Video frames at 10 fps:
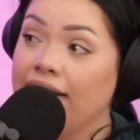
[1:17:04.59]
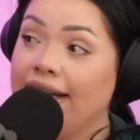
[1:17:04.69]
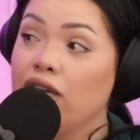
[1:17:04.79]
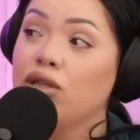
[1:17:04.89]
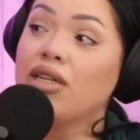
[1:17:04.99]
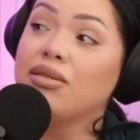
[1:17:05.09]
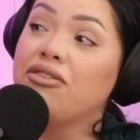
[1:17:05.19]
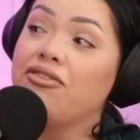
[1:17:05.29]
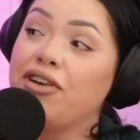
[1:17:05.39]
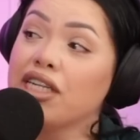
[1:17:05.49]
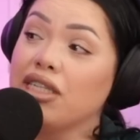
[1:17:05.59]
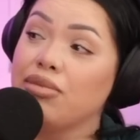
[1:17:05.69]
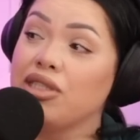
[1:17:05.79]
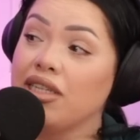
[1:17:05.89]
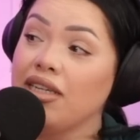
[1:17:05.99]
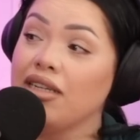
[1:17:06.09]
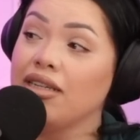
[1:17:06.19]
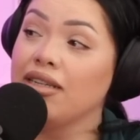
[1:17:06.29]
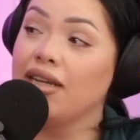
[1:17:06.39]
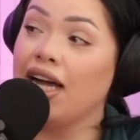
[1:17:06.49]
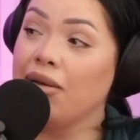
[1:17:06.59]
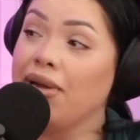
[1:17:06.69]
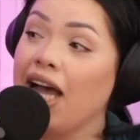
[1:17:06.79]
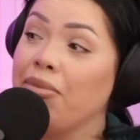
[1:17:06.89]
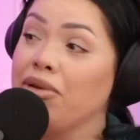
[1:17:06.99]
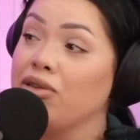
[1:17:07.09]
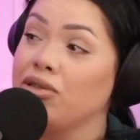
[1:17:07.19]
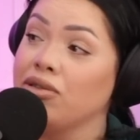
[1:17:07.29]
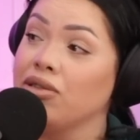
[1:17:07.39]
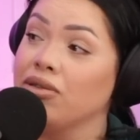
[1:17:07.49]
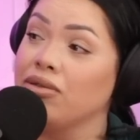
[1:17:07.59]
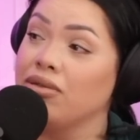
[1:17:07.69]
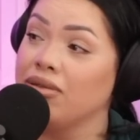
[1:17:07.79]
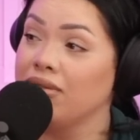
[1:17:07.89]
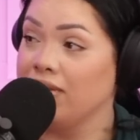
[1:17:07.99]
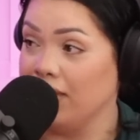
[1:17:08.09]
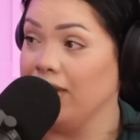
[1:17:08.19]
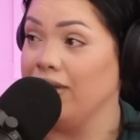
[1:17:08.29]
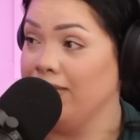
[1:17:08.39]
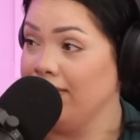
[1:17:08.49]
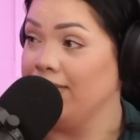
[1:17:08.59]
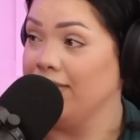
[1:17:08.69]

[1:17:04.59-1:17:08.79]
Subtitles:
and you done some fucked up shit, I'd be happy to shoot you, you know?